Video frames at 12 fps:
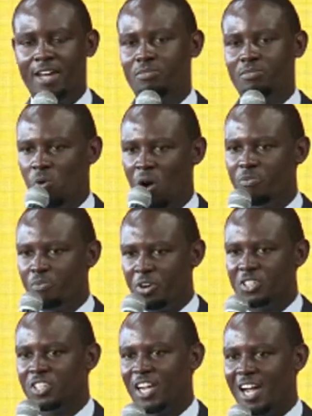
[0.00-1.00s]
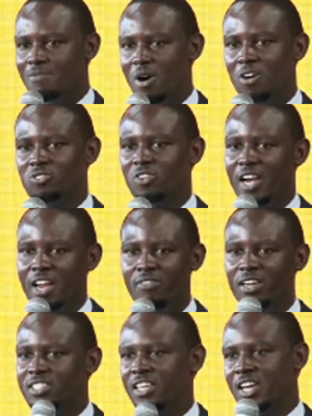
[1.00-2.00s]
I am the one preaching
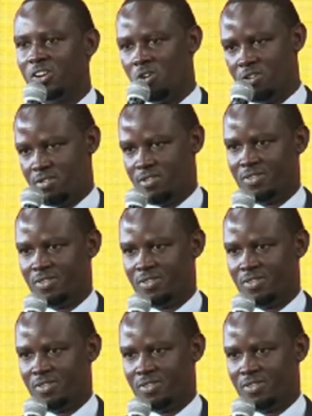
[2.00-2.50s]
about never take